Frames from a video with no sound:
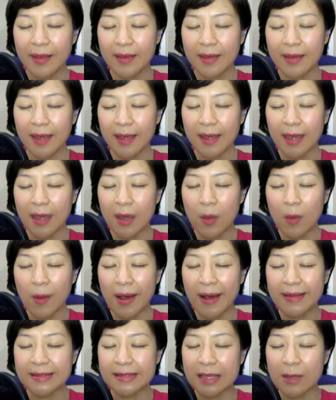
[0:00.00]
Taking
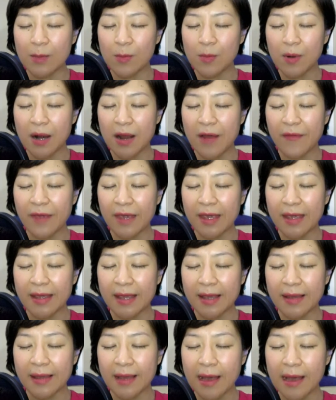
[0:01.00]
one deep breath in
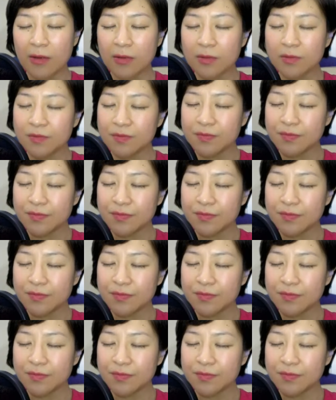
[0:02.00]
and out.